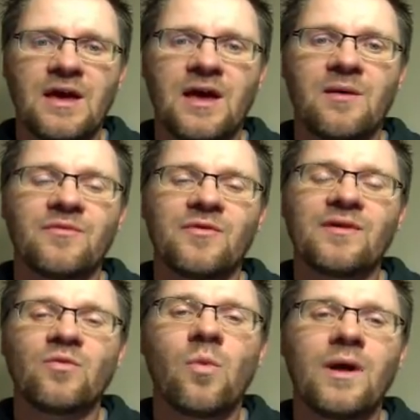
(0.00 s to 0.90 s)
So
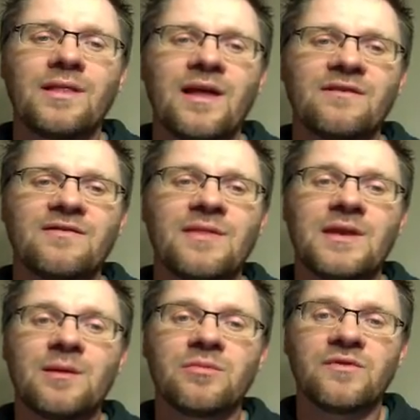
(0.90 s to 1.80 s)
that's 1 less than the
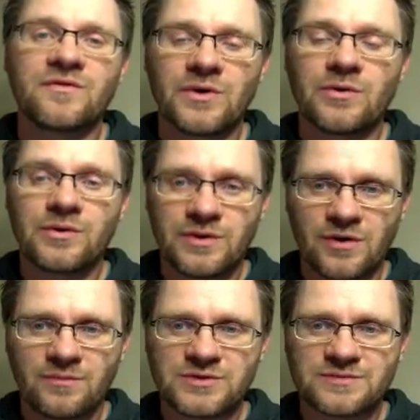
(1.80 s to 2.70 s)
number of total
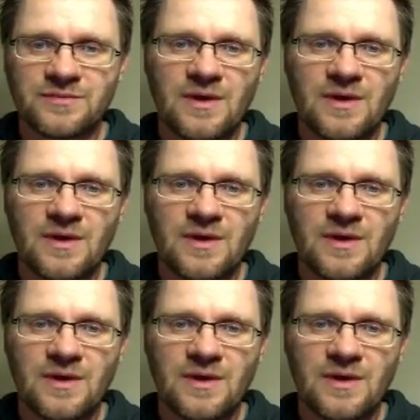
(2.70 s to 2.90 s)
terms.